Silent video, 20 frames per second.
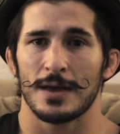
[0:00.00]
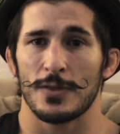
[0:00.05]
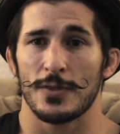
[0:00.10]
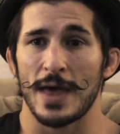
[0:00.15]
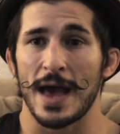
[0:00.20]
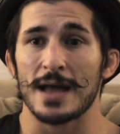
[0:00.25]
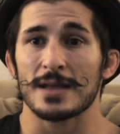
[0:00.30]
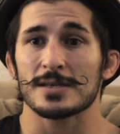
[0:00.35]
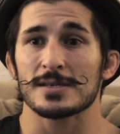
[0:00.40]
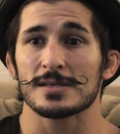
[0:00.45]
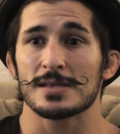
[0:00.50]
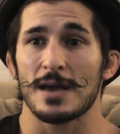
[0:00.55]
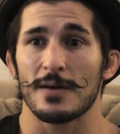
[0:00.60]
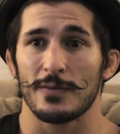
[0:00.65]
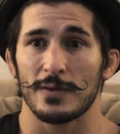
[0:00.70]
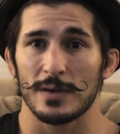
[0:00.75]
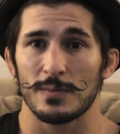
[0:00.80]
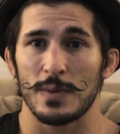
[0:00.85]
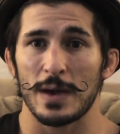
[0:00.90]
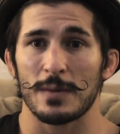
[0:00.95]
That's
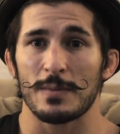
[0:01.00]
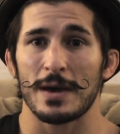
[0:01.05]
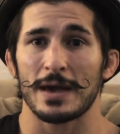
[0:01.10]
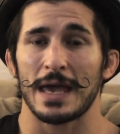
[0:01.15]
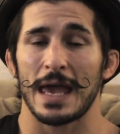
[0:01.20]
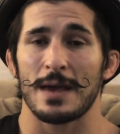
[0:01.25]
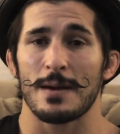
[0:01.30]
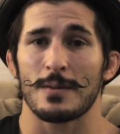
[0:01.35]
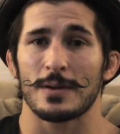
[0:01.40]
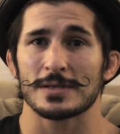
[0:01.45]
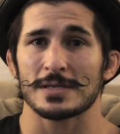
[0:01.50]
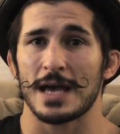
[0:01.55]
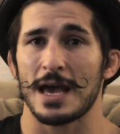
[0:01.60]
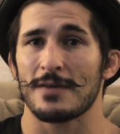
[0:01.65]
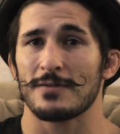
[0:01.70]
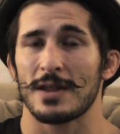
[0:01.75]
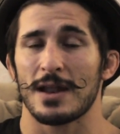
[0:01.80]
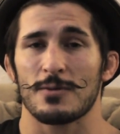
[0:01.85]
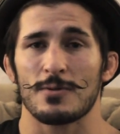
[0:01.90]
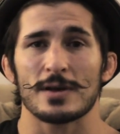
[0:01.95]
definitely picked my game up because I
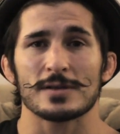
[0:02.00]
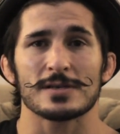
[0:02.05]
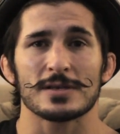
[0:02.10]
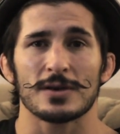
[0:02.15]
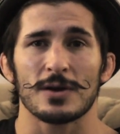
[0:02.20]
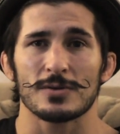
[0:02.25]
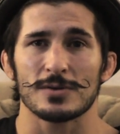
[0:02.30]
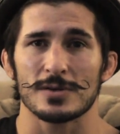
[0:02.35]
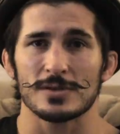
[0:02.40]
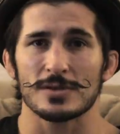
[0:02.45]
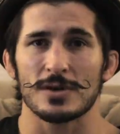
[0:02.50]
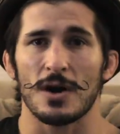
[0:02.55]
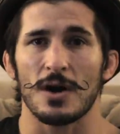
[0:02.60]
haven't had a wrestling coach since